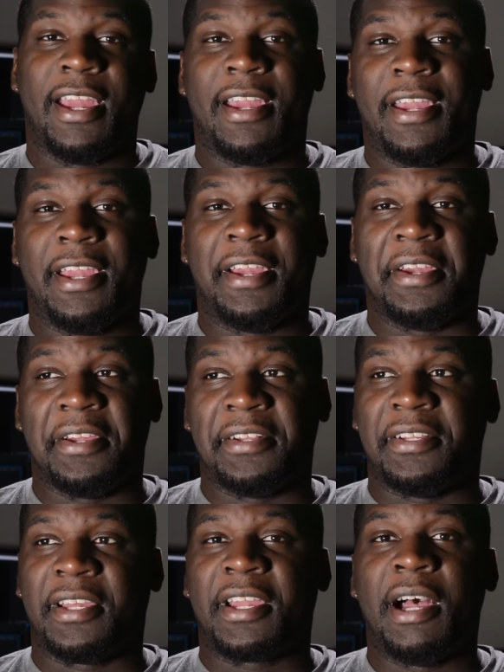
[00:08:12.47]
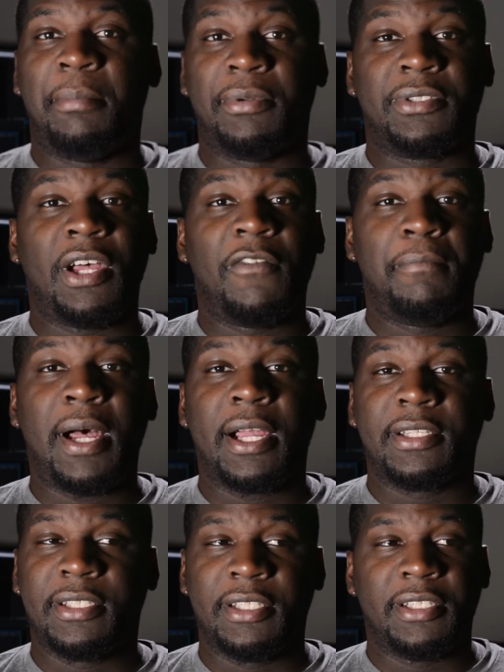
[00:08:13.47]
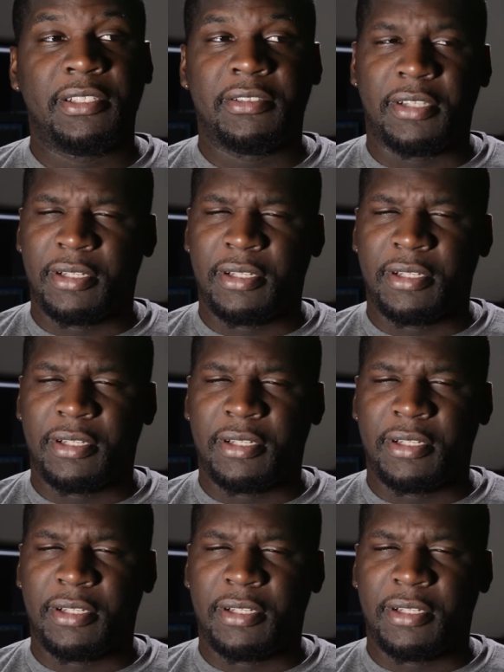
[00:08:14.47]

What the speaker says: and a couple soft boxes